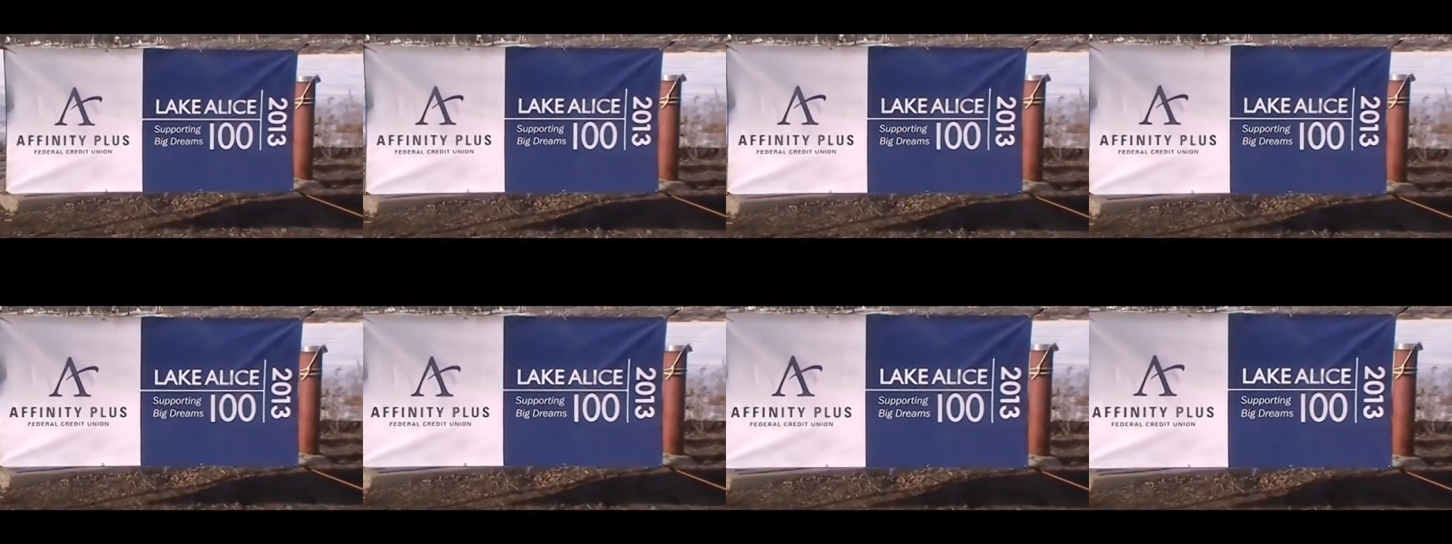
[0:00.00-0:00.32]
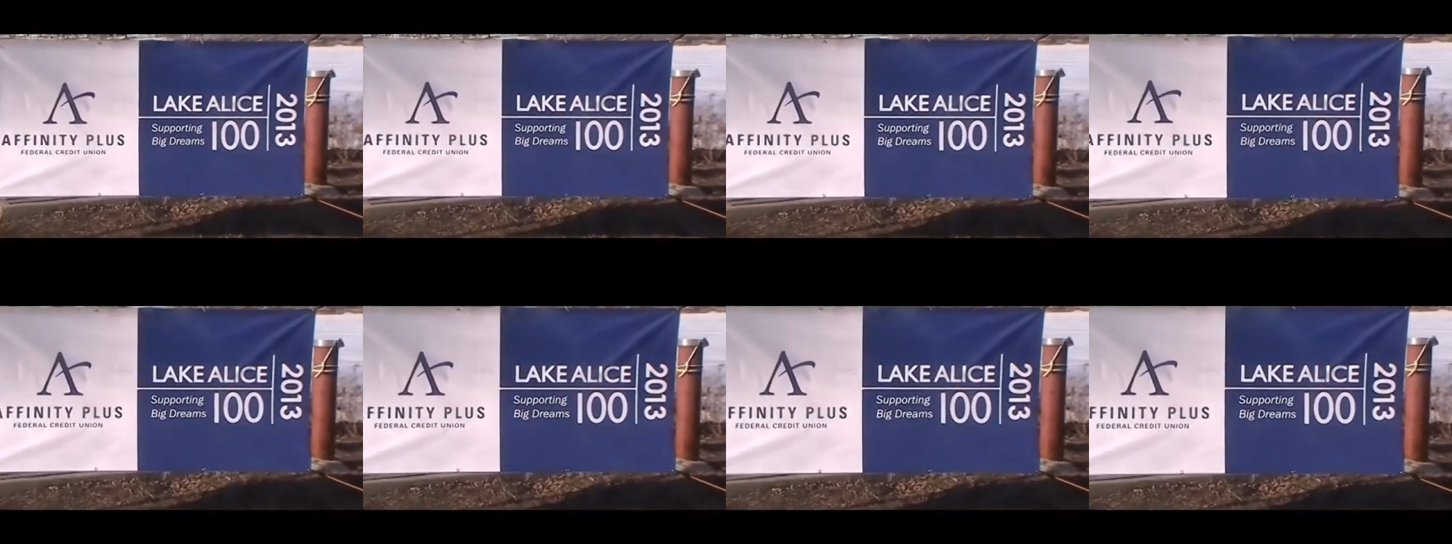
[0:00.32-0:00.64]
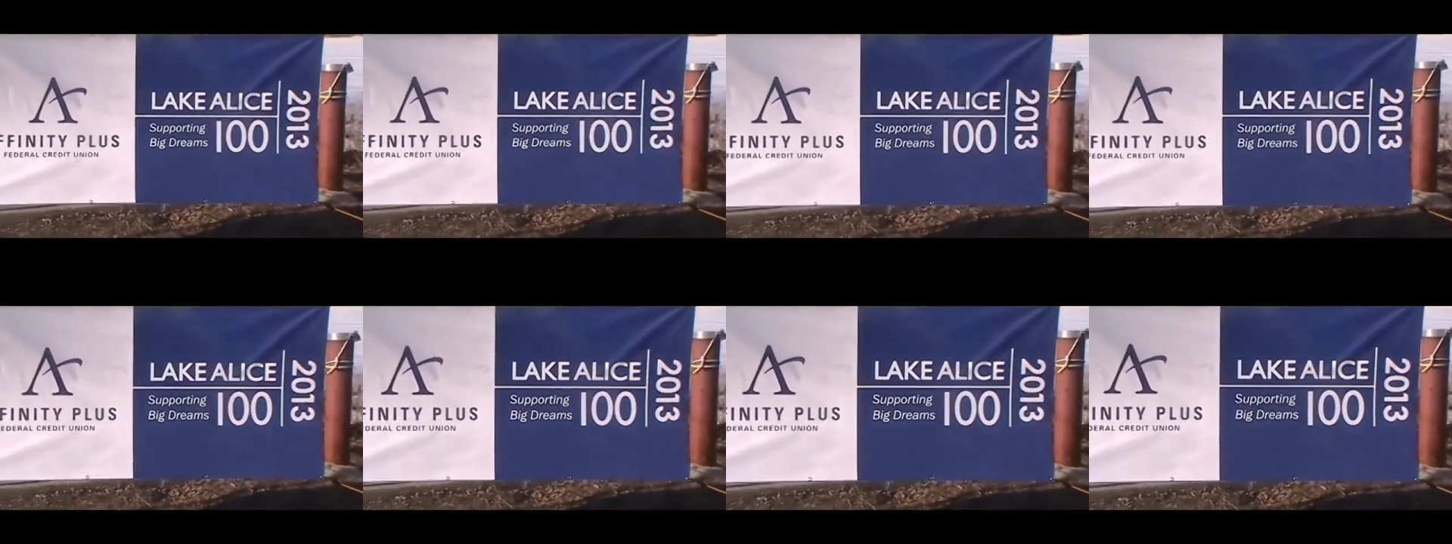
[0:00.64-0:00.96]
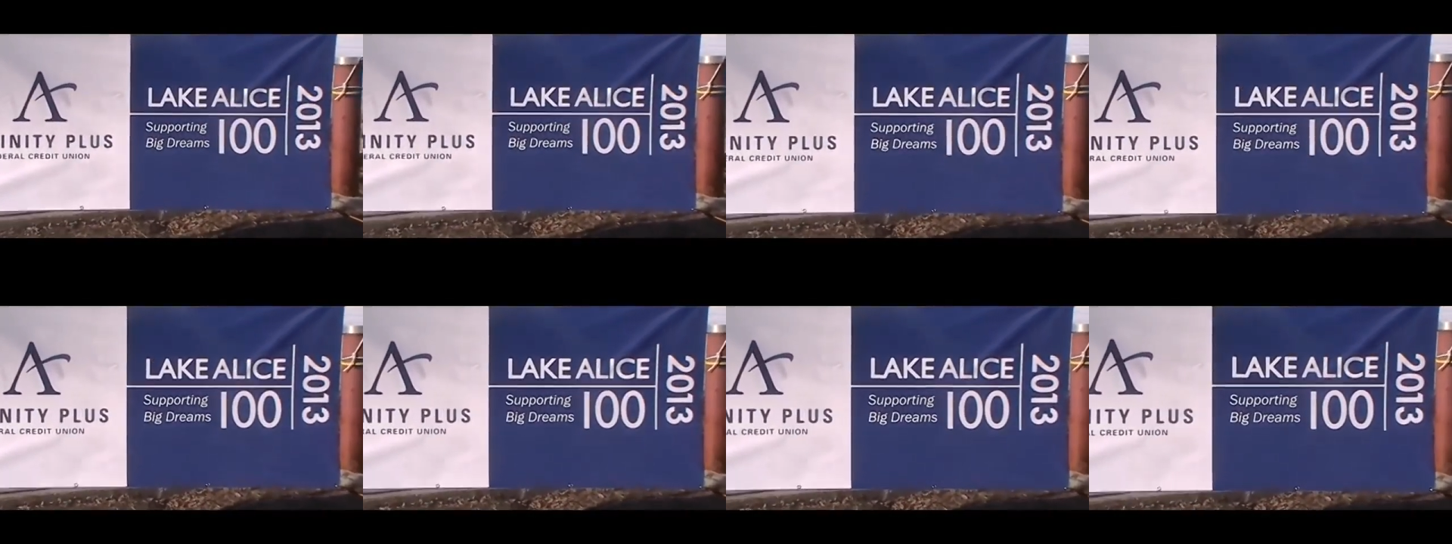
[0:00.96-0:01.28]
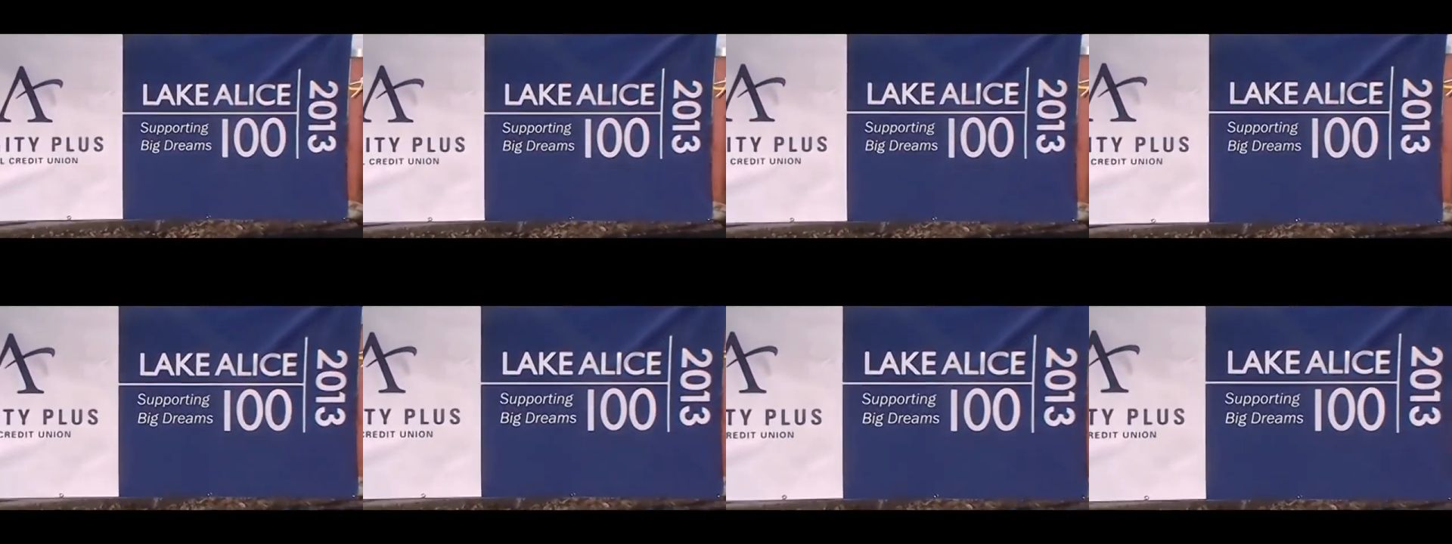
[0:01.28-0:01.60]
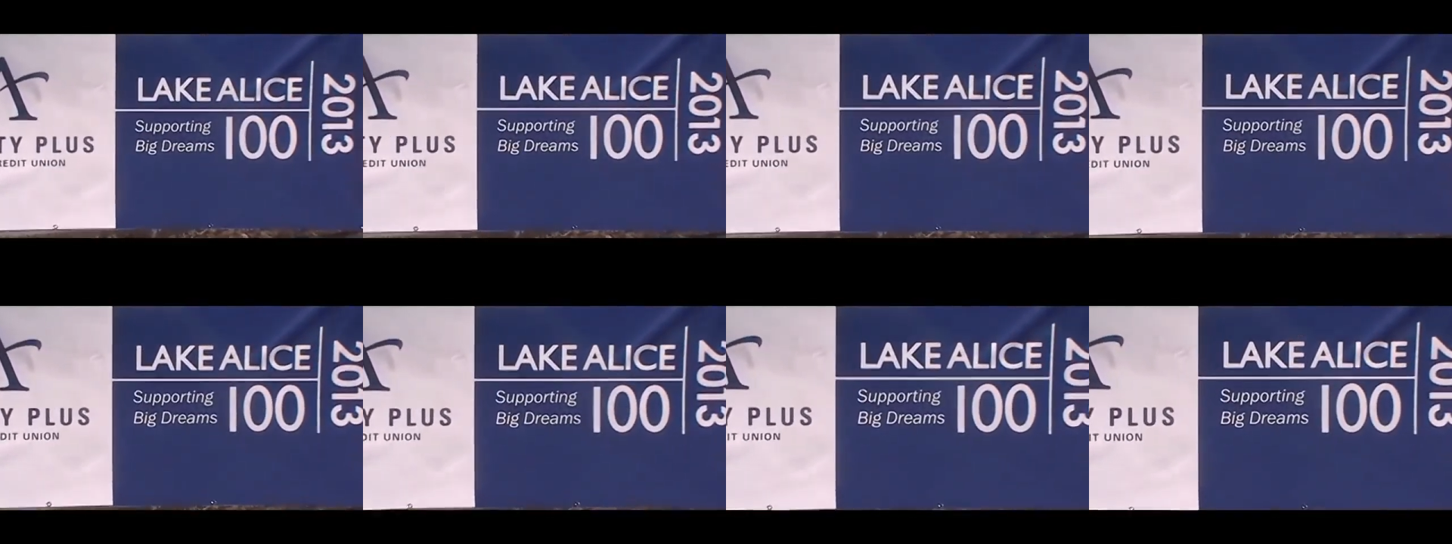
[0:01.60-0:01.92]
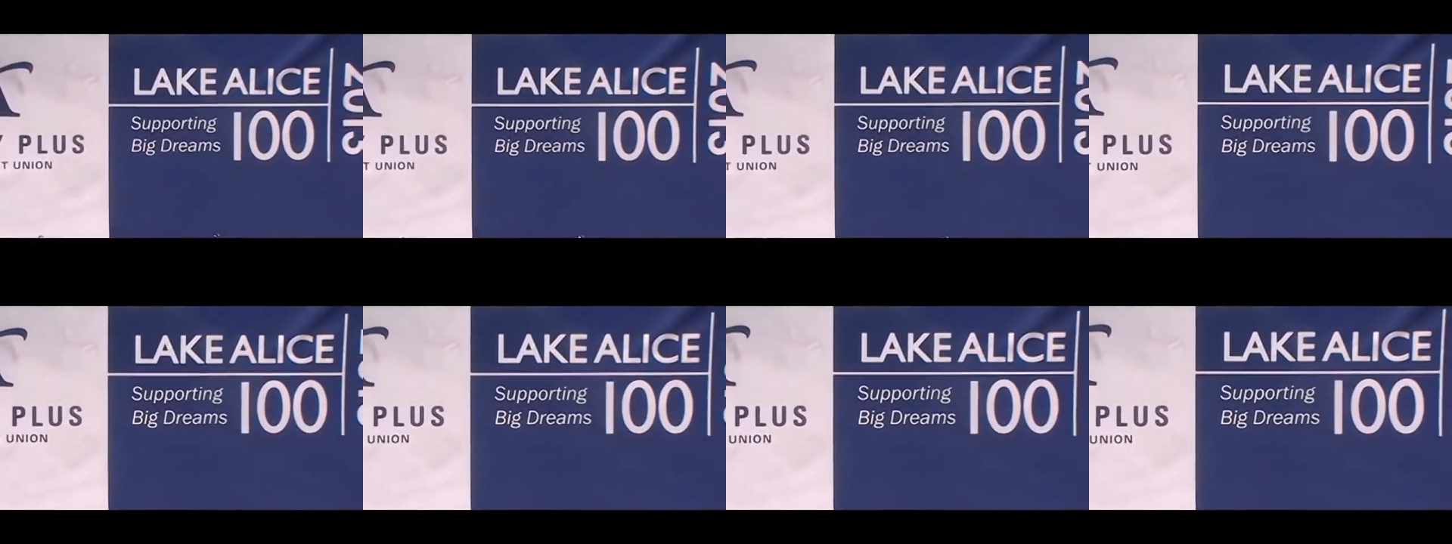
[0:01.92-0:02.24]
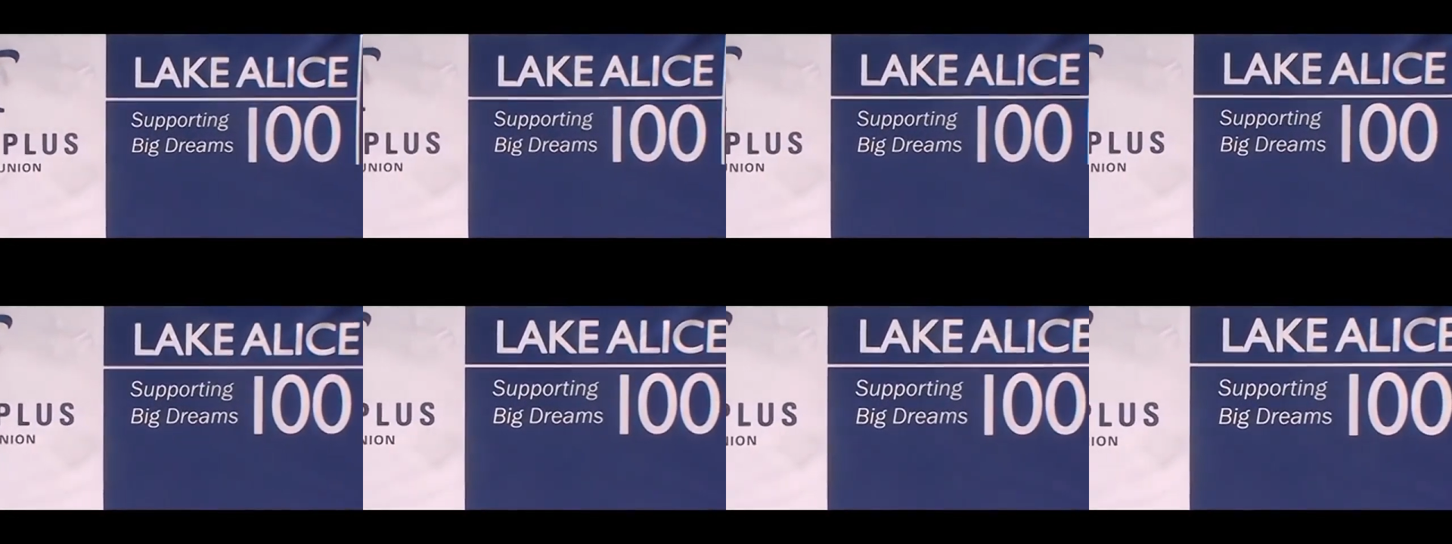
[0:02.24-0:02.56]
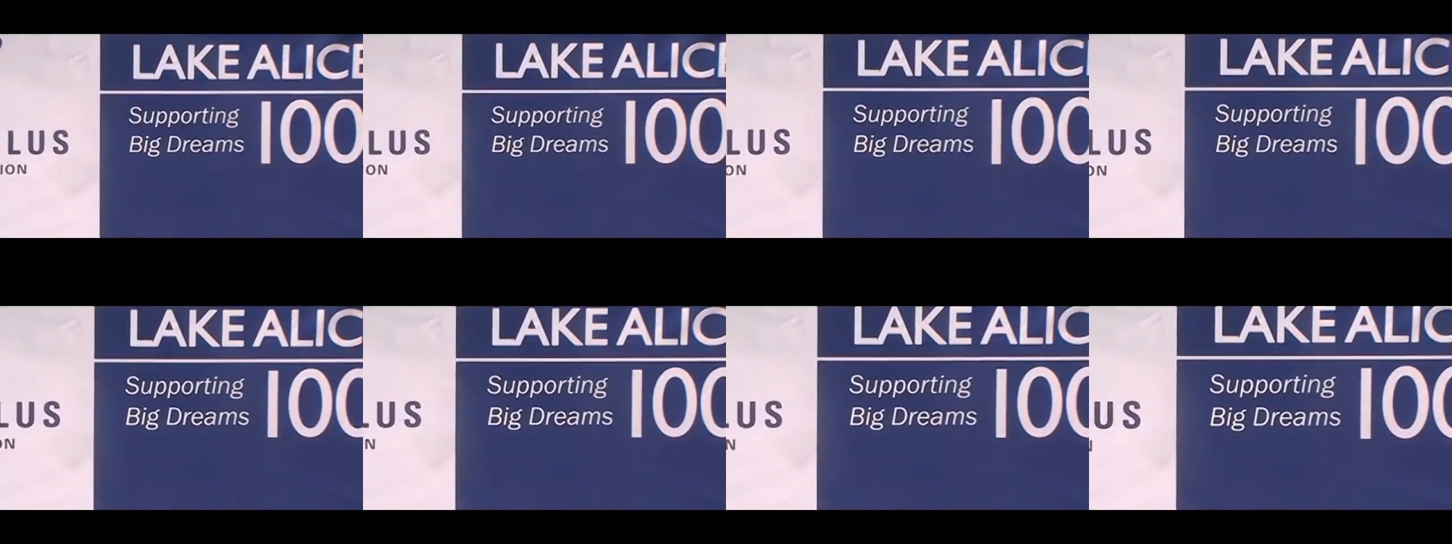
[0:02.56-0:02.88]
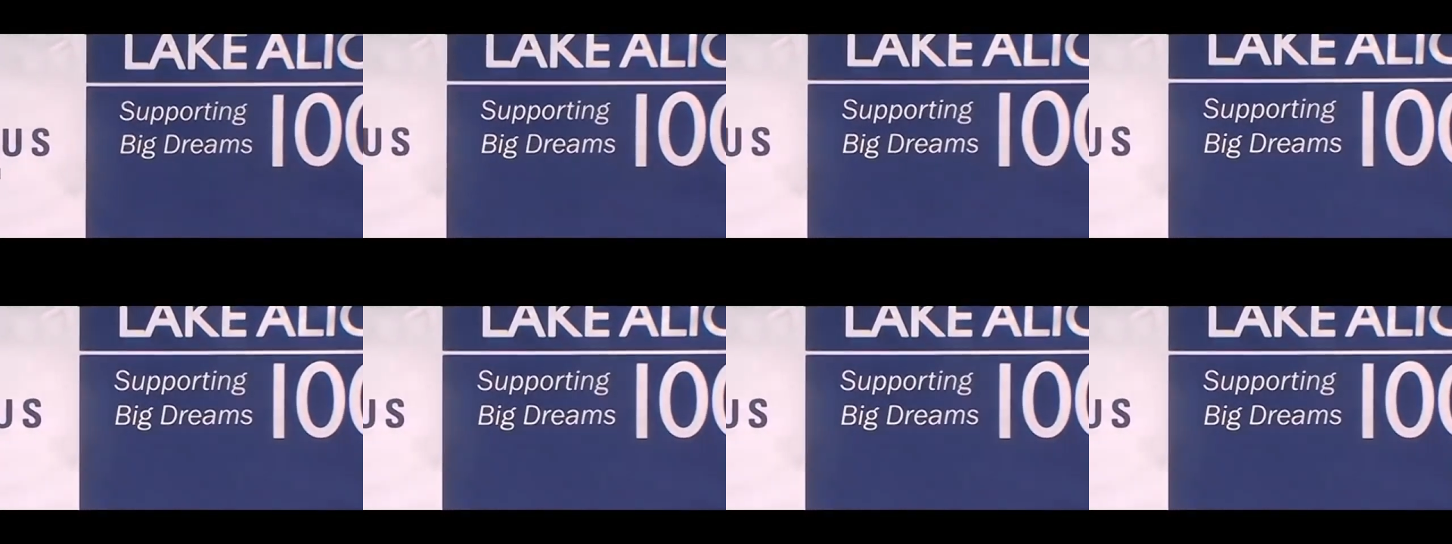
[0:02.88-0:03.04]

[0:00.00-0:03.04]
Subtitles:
(no speaker visible)